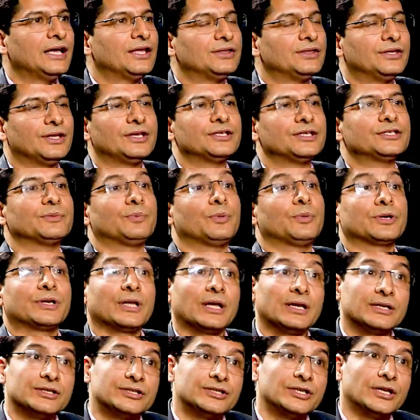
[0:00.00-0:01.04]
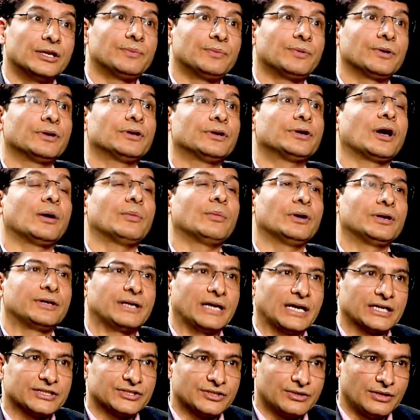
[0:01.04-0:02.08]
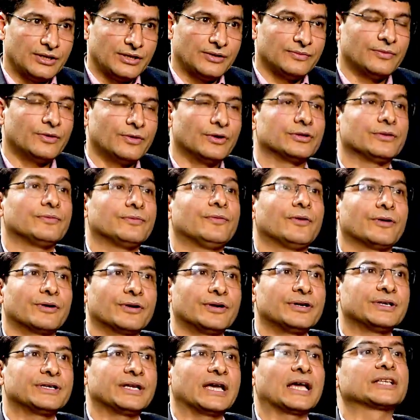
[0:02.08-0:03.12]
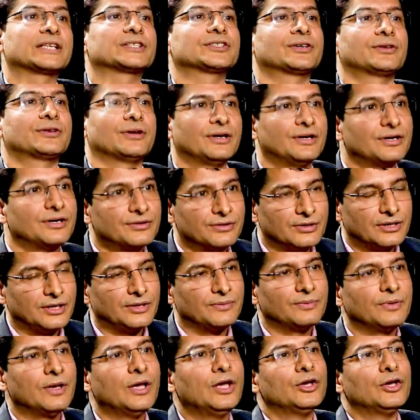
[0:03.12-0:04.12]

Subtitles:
there is a potential for double tax relief or the foreign tax credit relief